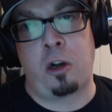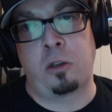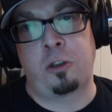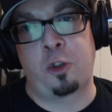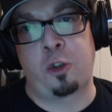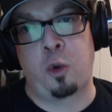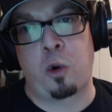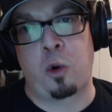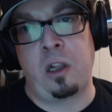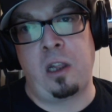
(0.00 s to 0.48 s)

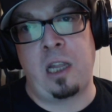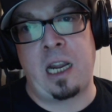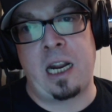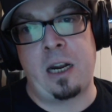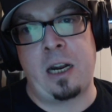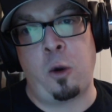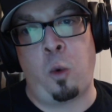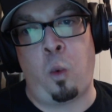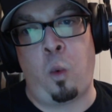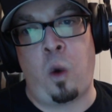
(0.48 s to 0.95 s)
storyline
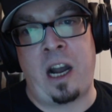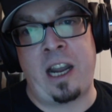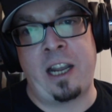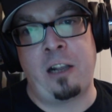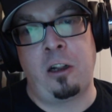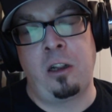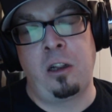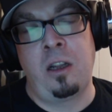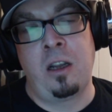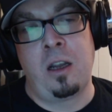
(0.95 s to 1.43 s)
in a
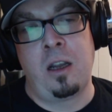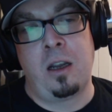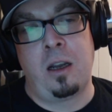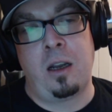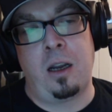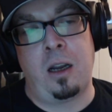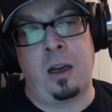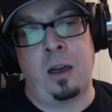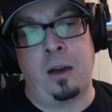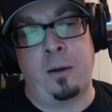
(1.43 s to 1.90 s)
while.
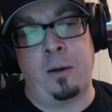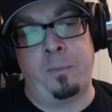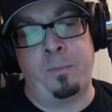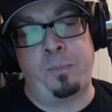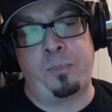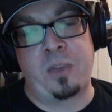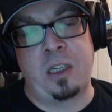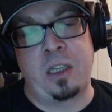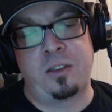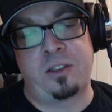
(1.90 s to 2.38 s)

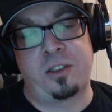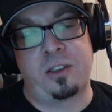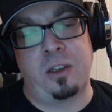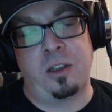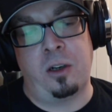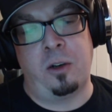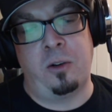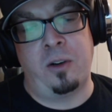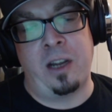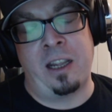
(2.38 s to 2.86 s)

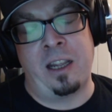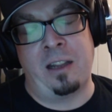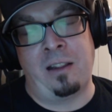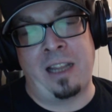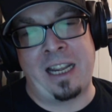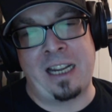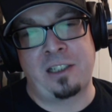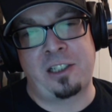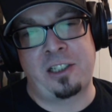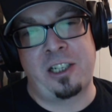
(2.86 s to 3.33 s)
And
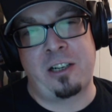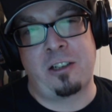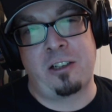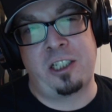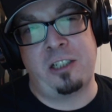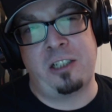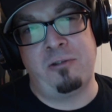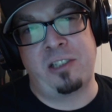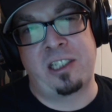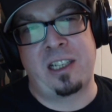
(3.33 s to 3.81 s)
last year
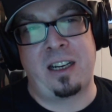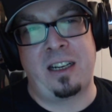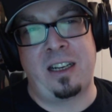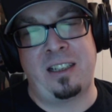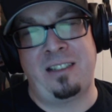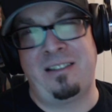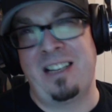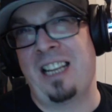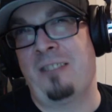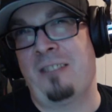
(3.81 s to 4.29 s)
she was
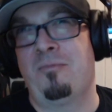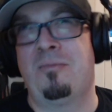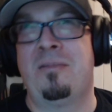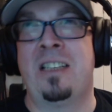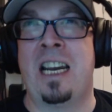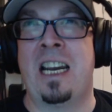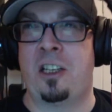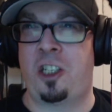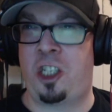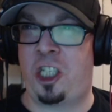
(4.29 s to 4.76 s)
kind of
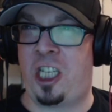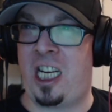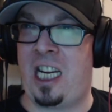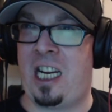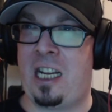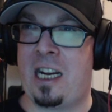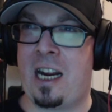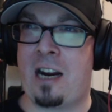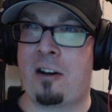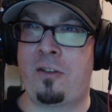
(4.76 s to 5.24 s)
not
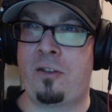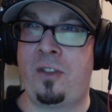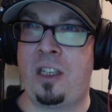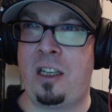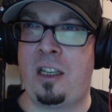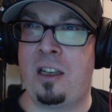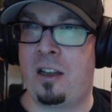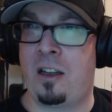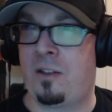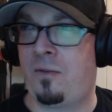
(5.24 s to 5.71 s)
cheated out of
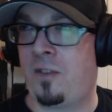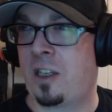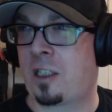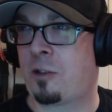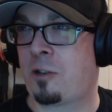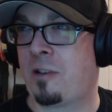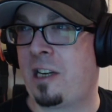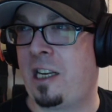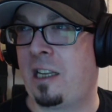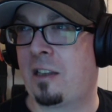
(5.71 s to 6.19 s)
the
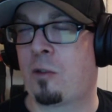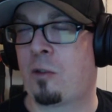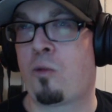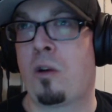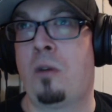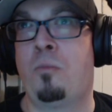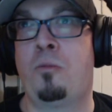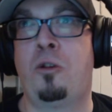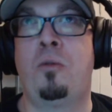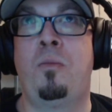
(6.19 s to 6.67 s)
victory at the
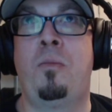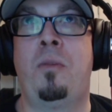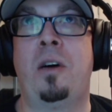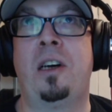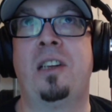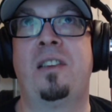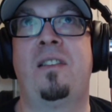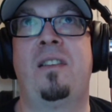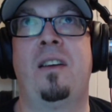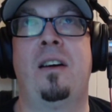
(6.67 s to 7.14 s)
Rumble,
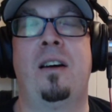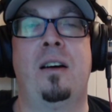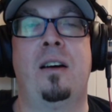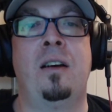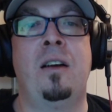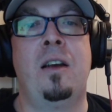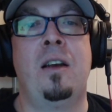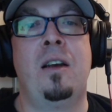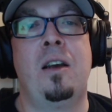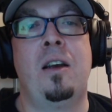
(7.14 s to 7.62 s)
but
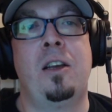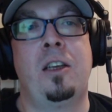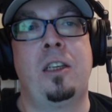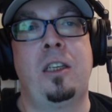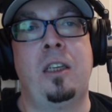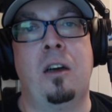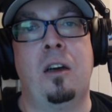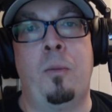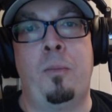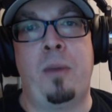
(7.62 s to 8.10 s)

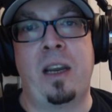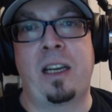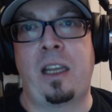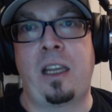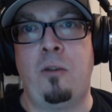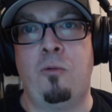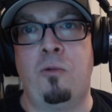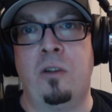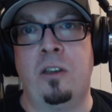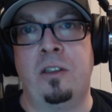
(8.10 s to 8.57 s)

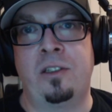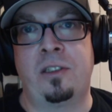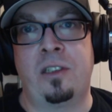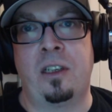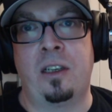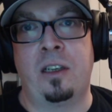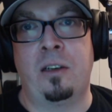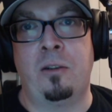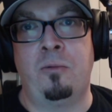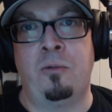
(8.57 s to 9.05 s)
Becky was
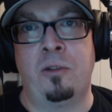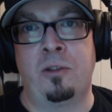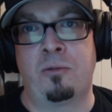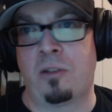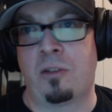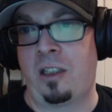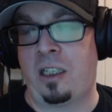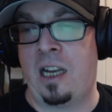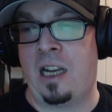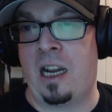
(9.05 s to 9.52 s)

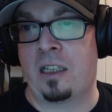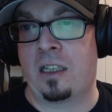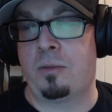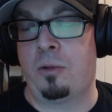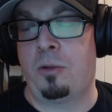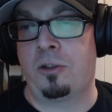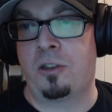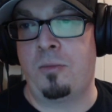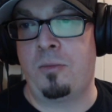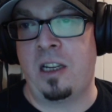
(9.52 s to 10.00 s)
really not
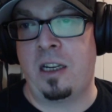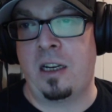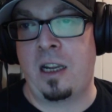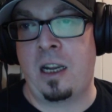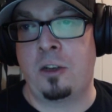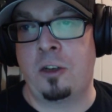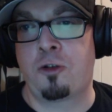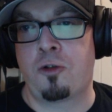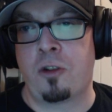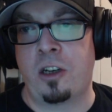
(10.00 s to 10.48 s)
supposed to be an
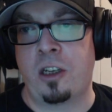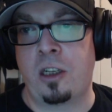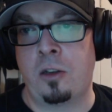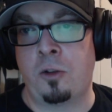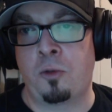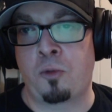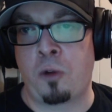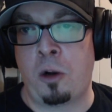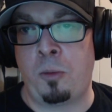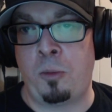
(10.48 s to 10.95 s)
entrant
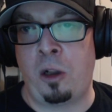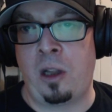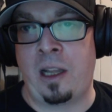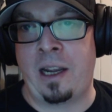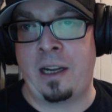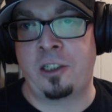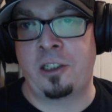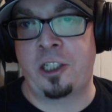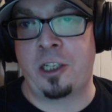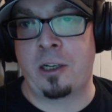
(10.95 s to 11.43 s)
in the Rumble
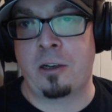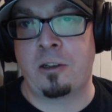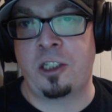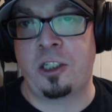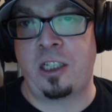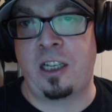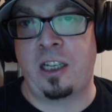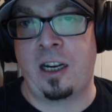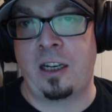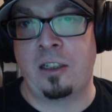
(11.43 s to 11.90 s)
last year.
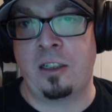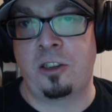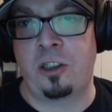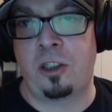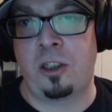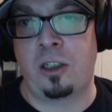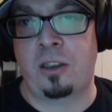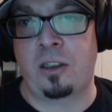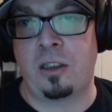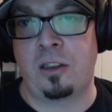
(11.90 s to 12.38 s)
She kind of
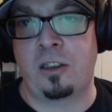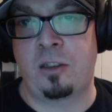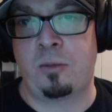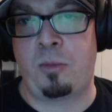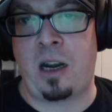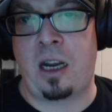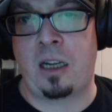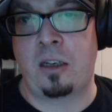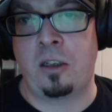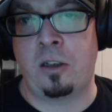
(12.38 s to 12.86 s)
took the
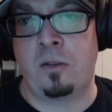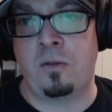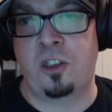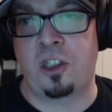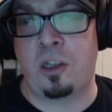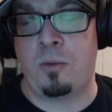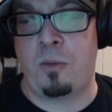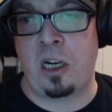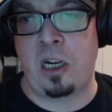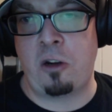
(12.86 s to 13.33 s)
spot of
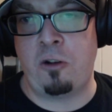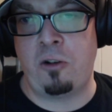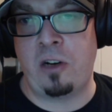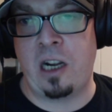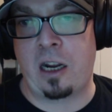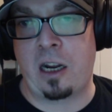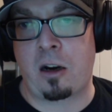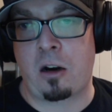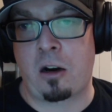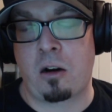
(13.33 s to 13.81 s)
somebody who
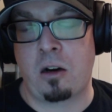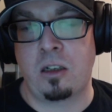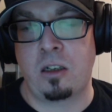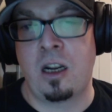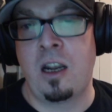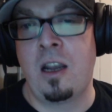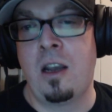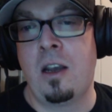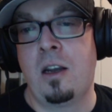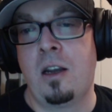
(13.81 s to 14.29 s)
got
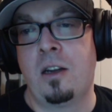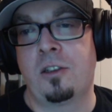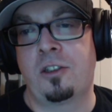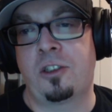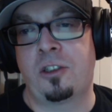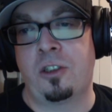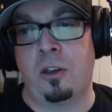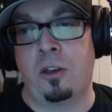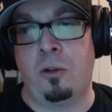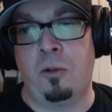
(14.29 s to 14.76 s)
hurt.
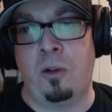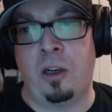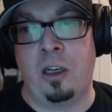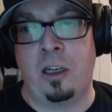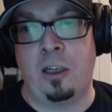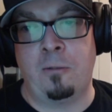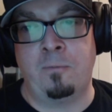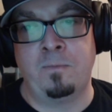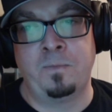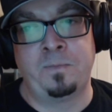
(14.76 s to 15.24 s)
So